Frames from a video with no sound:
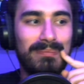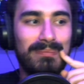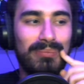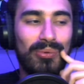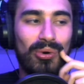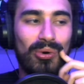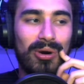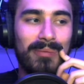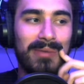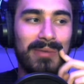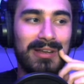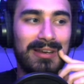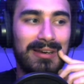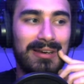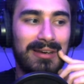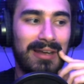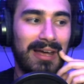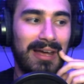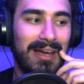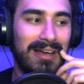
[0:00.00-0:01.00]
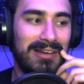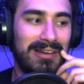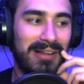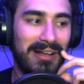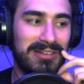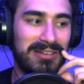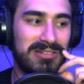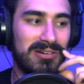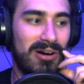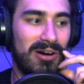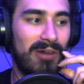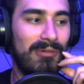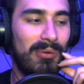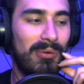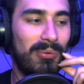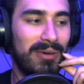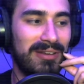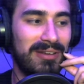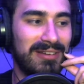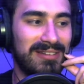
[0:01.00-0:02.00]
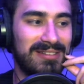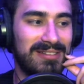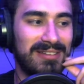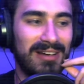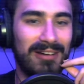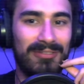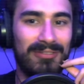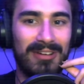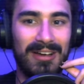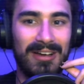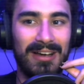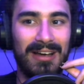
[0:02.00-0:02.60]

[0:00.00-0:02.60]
Mormon and like Jehovah Witness stuff.